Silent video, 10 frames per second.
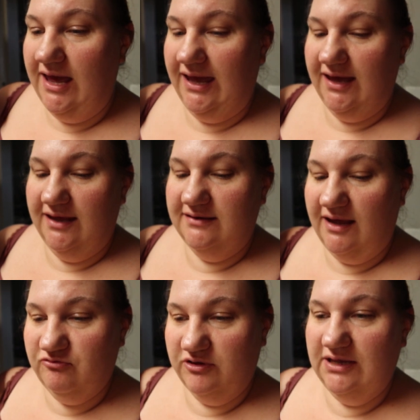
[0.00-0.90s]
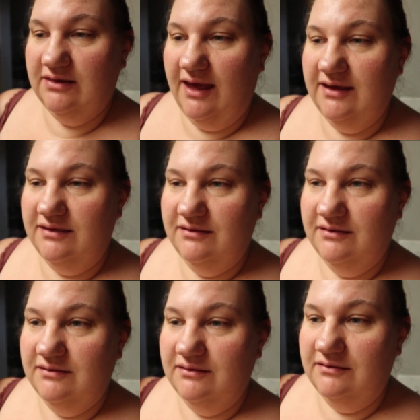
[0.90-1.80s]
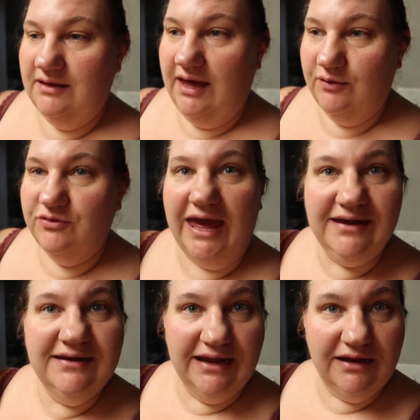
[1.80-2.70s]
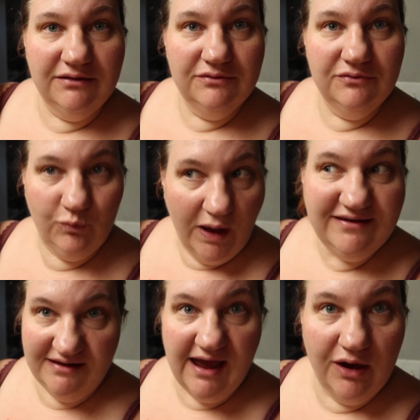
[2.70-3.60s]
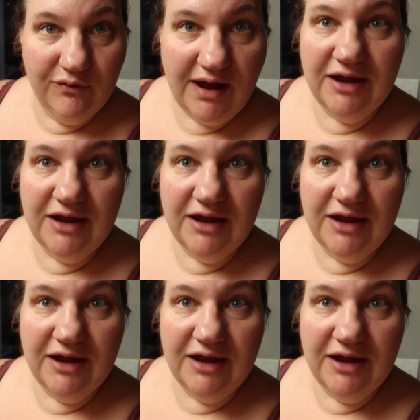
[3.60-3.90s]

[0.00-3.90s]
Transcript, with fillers: and I really like how the ending went down.